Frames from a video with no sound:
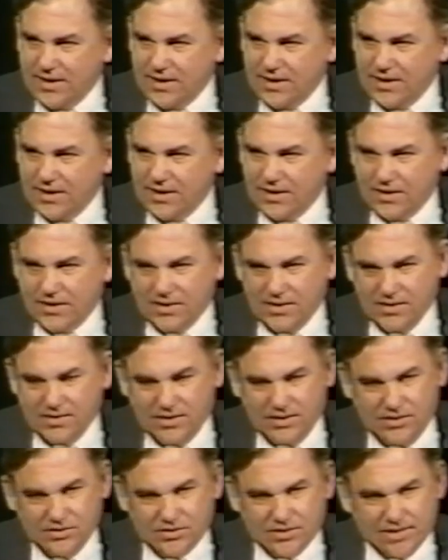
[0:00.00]
in
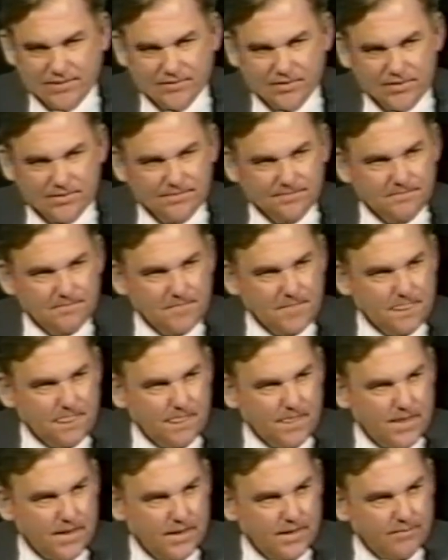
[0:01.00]
the 7
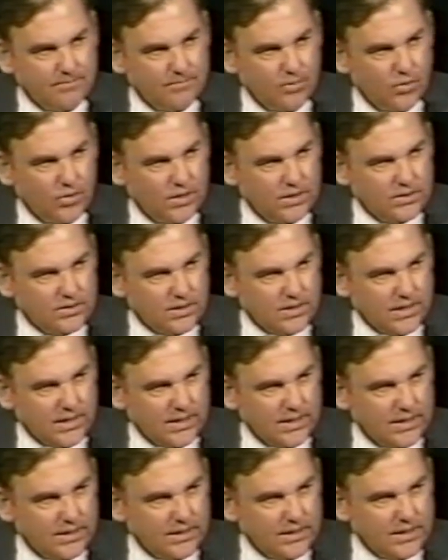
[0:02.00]
points that I
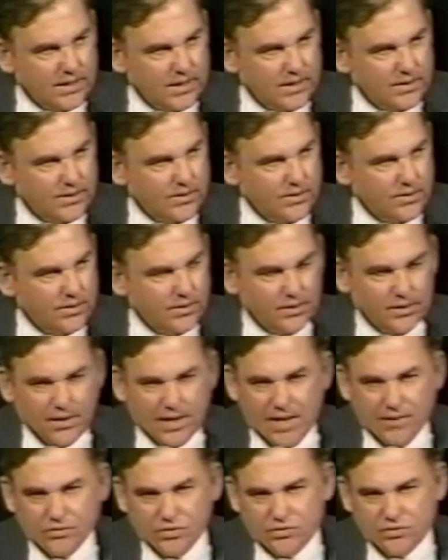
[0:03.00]
indicated earlier. I
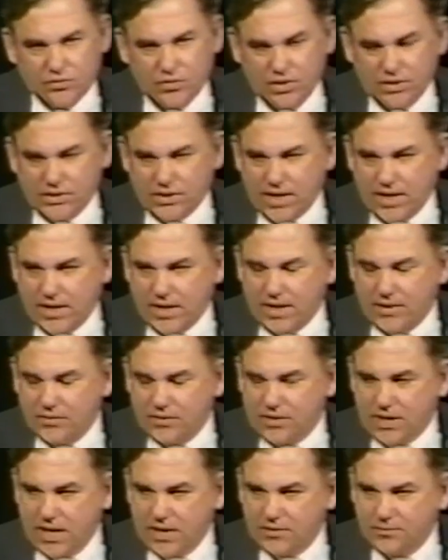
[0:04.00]
was
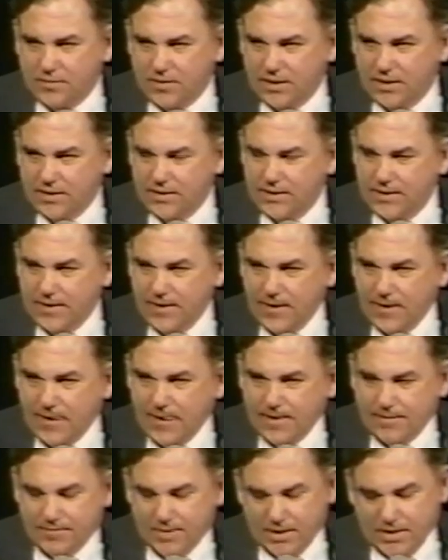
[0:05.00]
asked by
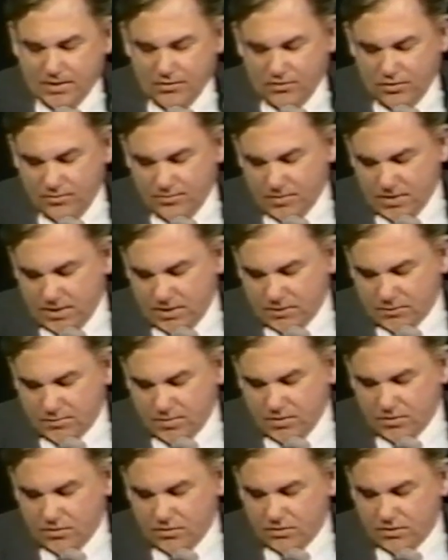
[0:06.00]
a group that I
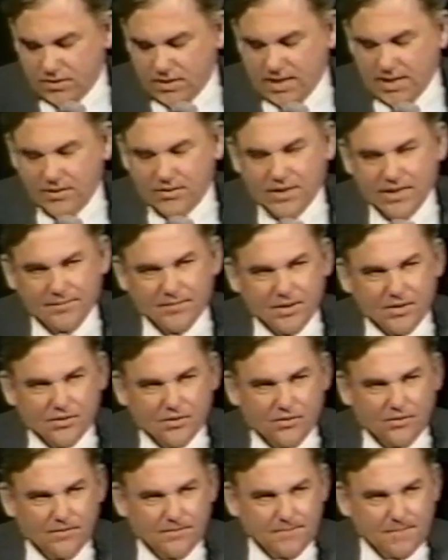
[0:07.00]
spoke to at Dow
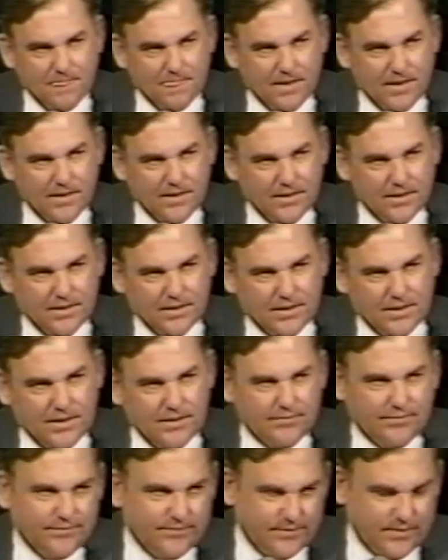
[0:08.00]
Chemical
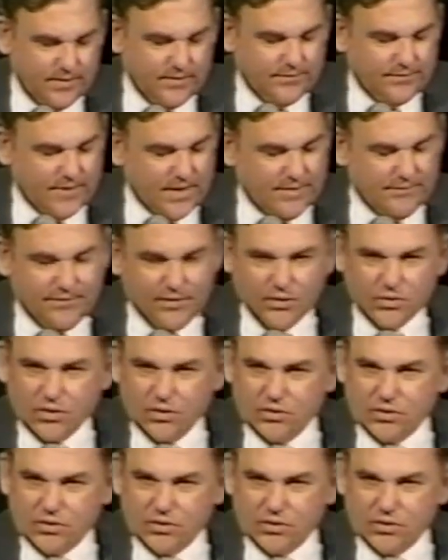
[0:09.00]
if I felt those